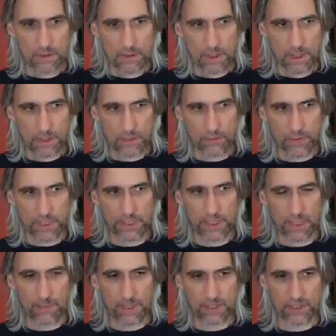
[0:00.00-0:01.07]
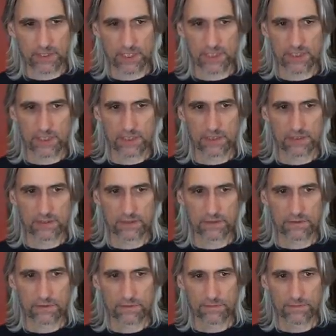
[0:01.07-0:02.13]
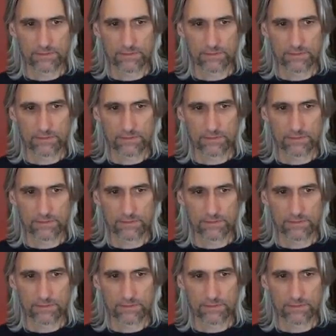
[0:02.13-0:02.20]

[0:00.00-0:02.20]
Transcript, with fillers: And the queen came back to d six.